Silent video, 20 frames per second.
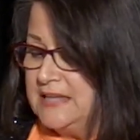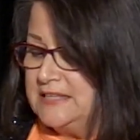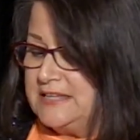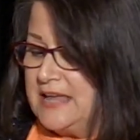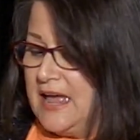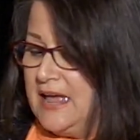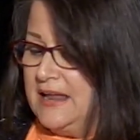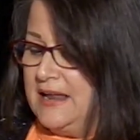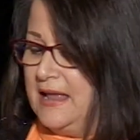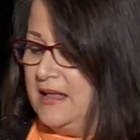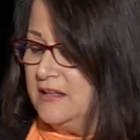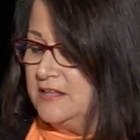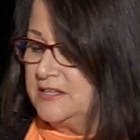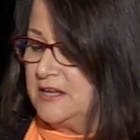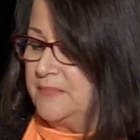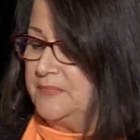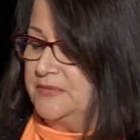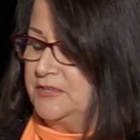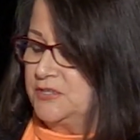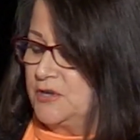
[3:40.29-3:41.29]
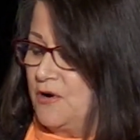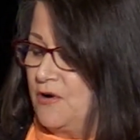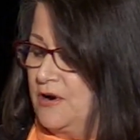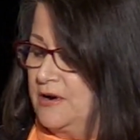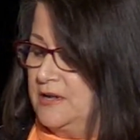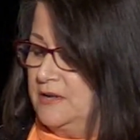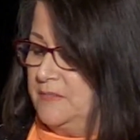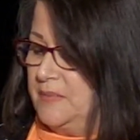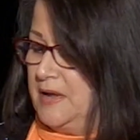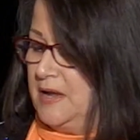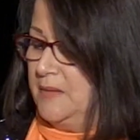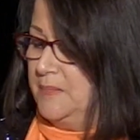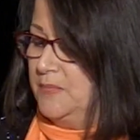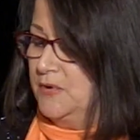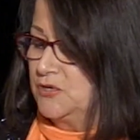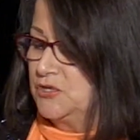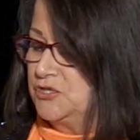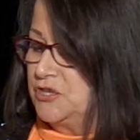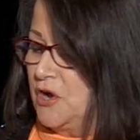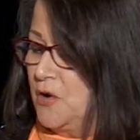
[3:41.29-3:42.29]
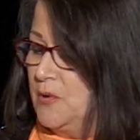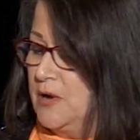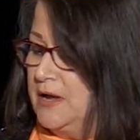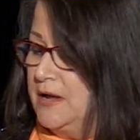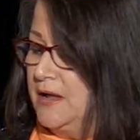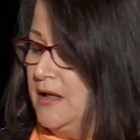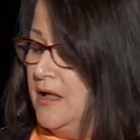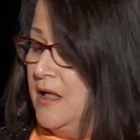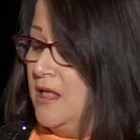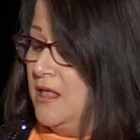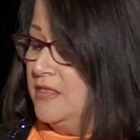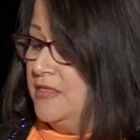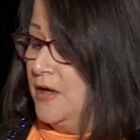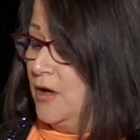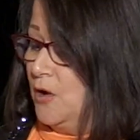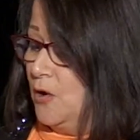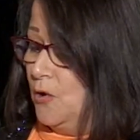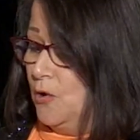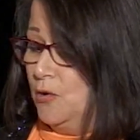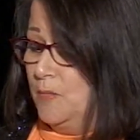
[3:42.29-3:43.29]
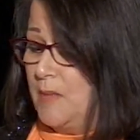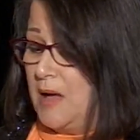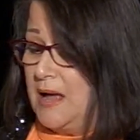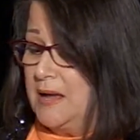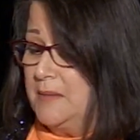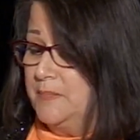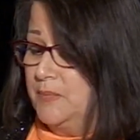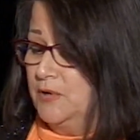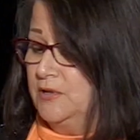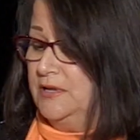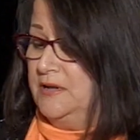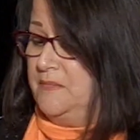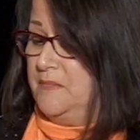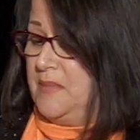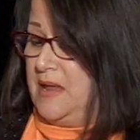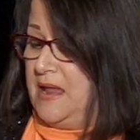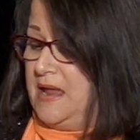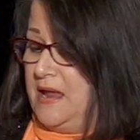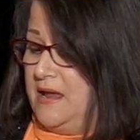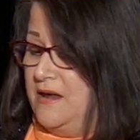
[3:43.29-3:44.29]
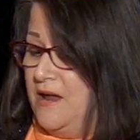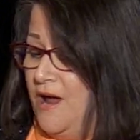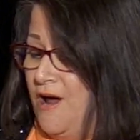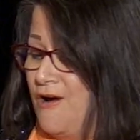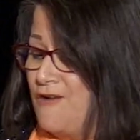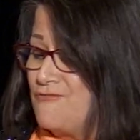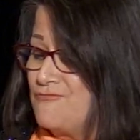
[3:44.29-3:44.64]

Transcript: Dad held up the target paper showing the hole my bullet made